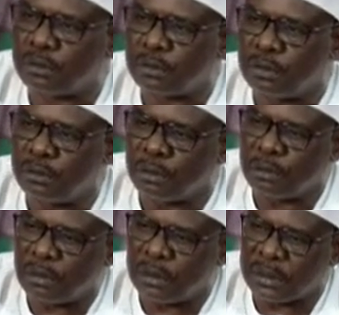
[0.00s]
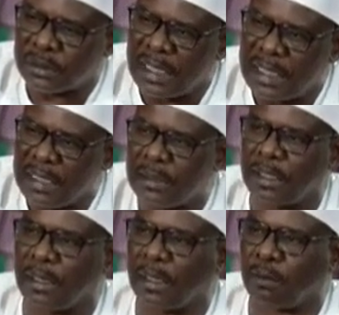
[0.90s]
you know, draining
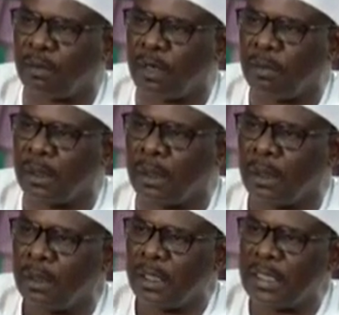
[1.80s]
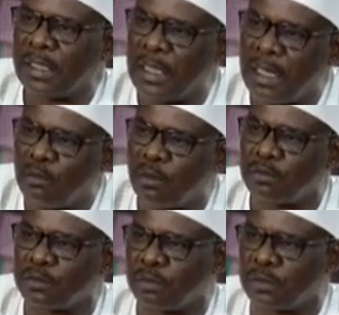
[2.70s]
the economy mm. in the name
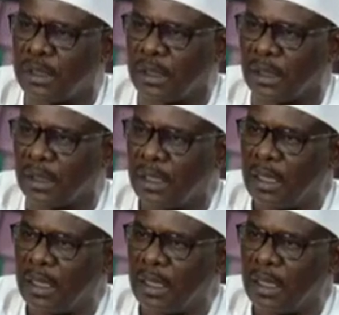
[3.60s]
of subsidy.